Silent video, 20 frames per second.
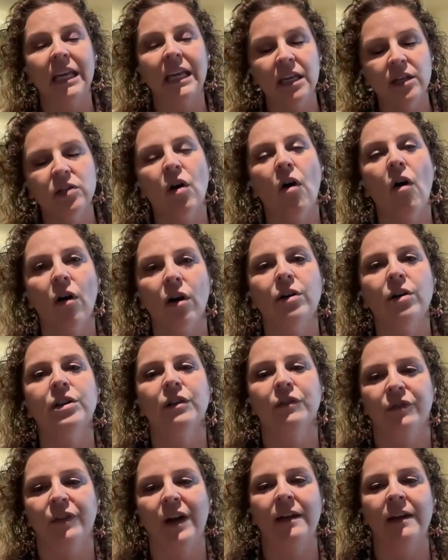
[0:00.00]
it is hard
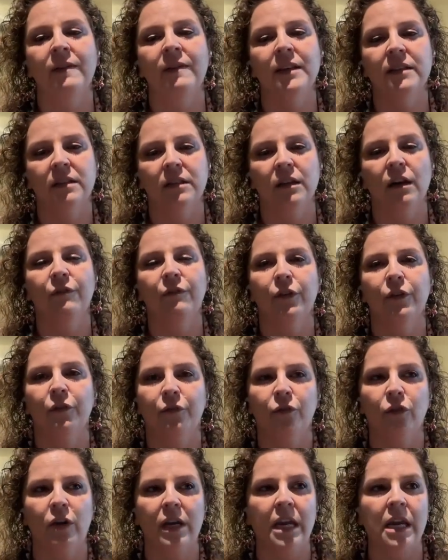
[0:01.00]
to find this stuff for
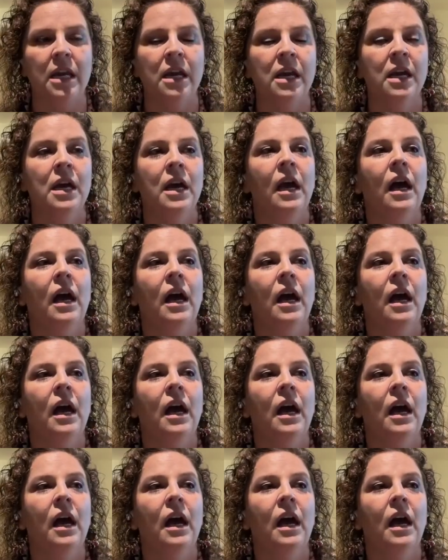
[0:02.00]
free.